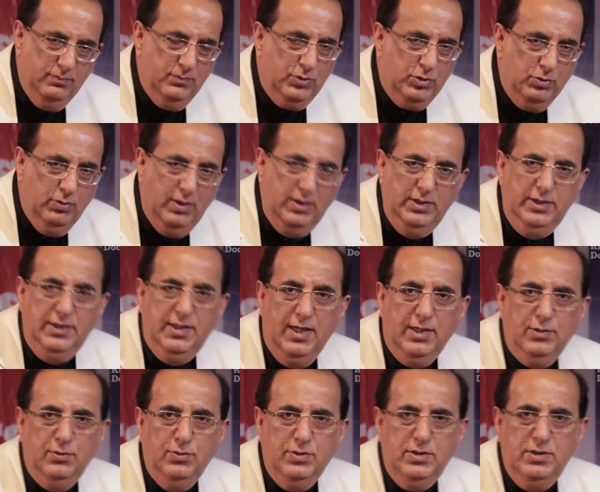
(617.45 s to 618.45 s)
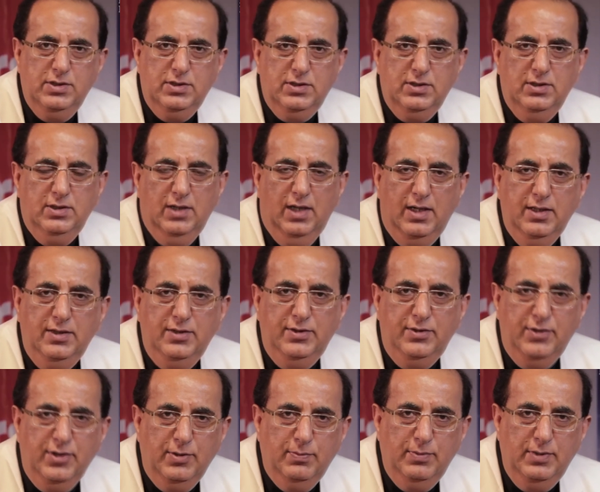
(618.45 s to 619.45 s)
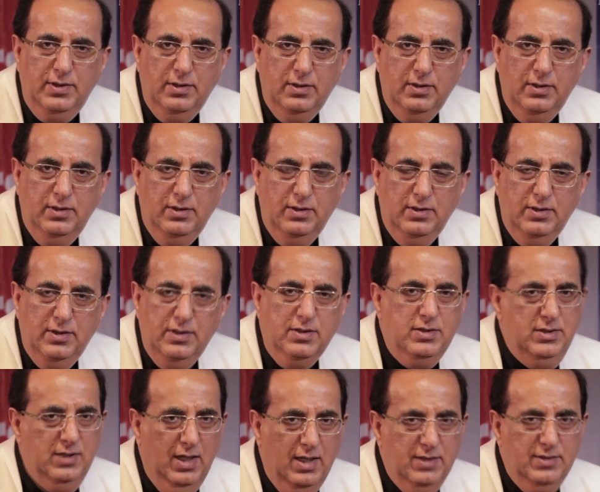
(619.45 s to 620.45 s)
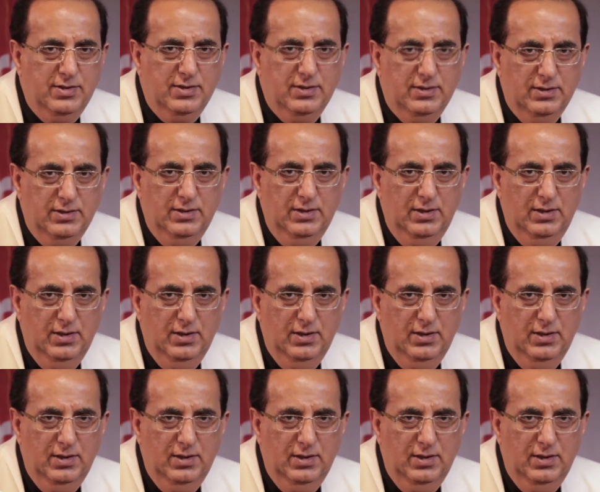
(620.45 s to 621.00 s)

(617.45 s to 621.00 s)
So early diagnosis, early treatment is the answer